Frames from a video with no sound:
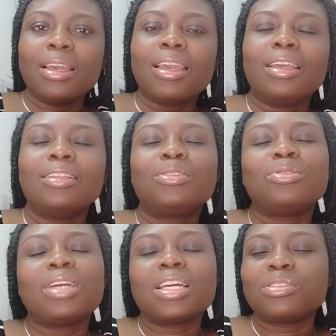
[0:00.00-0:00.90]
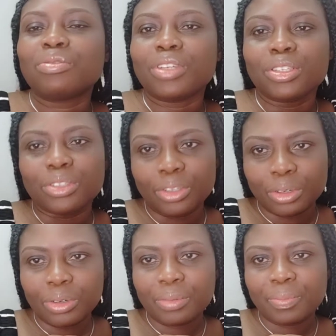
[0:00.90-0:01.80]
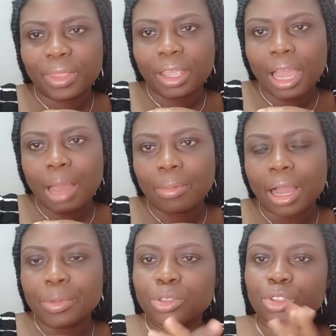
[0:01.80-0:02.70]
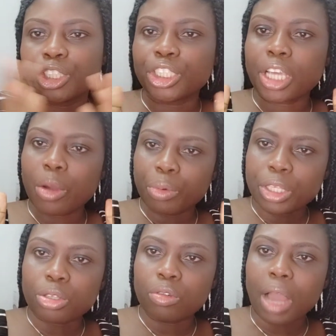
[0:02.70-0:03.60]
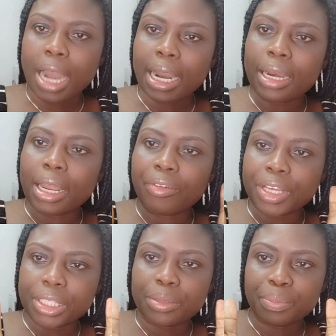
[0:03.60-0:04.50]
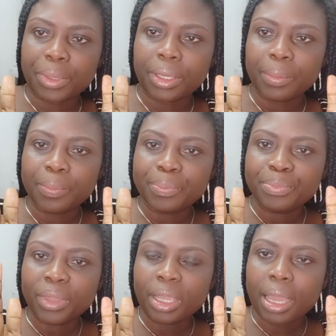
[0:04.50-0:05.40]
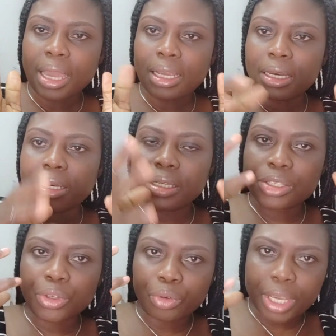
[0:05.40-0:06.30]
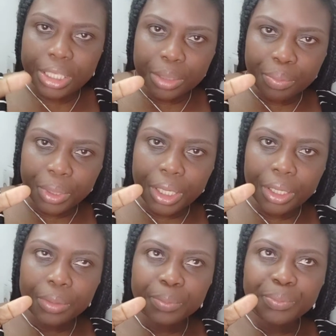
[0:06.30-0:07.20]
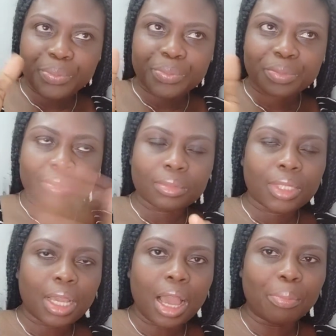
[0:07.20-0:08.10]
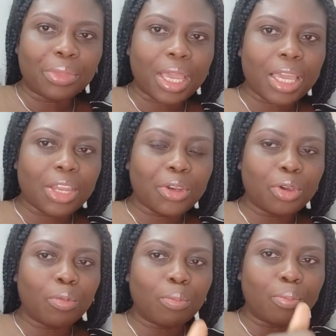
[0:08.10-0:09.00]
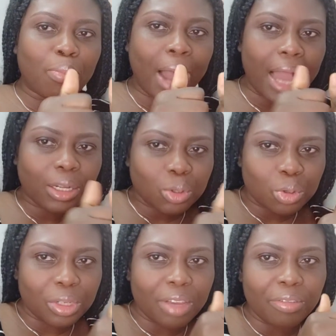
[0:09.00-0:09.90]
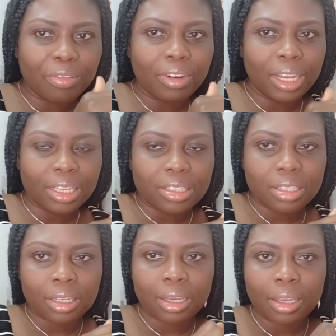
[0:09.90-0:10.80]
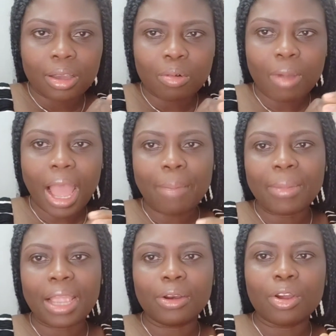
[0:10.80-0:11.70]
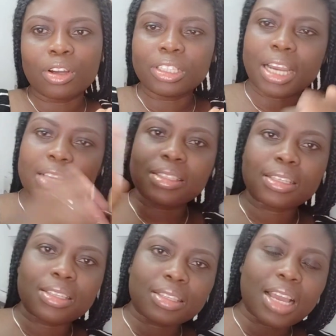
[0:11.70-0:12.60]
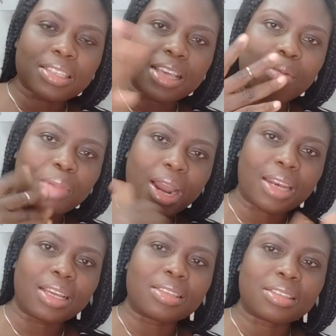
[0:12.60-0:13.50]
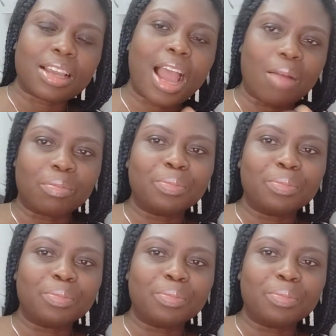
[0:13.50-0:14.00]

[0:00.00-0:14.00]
In today's video, I'm coming to share with you another recipe. And in this recipe, I'm taking you back to the village. Where are my northern sisters and brothers? Come.